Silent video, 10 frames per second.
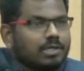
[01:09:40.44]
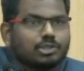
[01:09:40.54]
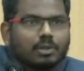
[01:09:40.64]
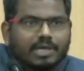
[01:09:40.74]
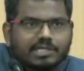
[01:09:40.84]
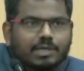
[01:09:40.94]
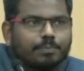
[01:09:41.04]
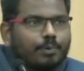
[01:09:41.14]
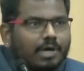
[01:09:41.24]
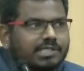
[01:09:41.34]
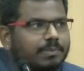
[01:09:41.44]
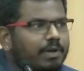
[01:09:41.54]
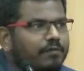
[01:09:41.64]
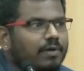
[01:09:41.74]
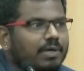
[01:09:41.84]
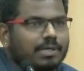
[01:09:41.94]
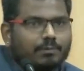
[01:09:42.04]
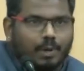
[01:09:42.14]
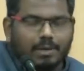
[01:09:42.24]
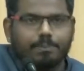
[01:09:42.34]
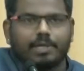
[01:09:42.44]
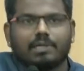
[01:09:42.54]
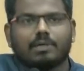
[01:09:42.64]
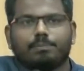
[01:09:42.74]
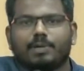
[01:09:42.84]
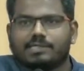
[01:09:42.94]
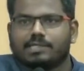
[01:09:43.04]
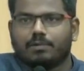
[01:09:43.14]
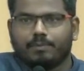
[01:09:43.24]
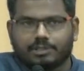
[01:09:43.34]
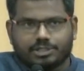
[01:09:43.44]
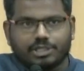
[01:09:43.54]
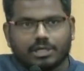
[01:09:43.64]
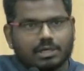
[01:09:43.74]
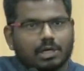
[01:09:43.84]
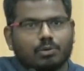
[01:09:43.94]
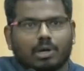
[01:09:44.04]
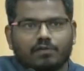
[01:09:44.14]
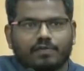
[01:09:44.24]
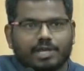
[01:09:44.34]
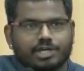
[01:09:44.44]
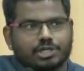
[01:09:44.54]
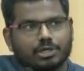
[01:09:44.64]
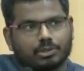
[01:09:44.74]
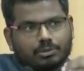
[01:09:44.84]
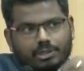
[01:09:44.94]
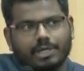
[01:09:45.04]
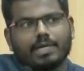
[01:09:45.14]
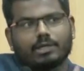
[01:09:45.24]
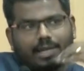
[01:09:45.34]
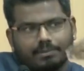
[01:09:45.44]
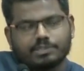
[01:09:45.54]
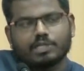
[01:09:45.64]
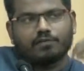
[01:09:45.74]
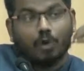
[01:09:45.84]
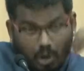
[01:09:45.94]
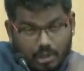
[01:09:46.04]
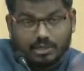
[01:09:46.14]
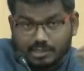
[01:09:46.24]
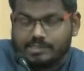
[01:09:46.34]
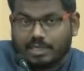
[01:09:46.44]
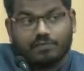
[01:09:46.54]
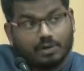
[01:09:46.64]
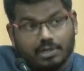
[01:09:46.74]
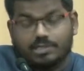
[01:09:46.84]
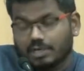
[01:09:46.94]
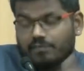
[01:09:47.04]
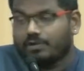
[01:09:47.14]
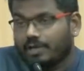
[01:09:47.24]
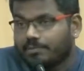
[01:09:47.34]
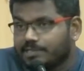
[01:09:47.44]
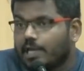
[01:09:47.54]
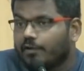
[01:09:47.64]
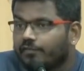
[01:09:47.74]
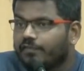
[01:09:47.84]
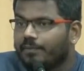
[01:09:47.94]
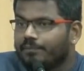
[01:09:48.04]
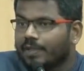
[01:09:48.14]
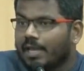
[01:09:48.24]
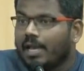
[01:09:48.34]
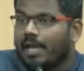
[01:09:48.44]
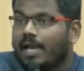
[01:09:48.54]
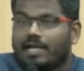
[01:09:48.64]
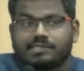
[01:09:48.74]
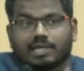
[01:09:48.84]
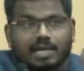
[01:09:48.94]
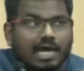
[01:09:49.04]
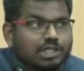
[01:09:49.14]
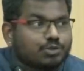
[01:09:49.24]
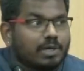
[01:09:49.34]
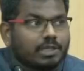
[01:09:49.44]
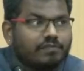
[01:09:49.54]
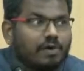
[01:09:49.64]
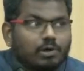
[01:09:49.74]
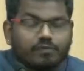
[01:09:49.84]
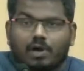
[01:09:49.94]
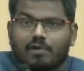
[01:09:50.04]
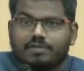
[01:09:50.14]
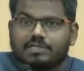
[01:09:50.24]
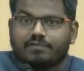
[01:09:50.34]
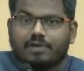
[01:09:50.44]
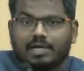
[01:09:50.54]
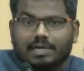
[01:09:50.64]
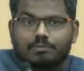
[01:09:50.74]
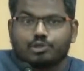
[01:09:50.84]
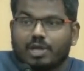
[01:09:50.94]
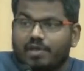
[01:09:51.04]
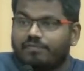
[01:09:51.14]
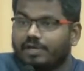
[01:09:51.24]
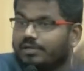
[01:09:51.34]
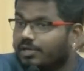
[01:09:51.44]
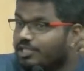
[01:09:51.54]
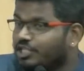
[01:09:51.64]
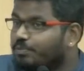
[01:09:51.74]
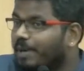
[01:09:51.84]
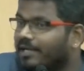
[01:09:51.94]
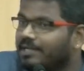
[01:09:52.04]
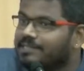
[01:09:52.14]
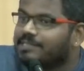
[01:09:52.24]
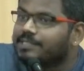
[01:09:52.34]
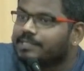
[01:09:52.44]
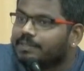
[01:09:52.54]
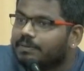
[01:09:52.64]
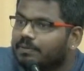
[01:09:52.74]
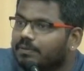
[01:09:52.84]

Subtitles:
So is it possible for one particular person with a general qualification to treat himself or herself or himself as the last word and the fount of all wisdom when it comes to every religious practice?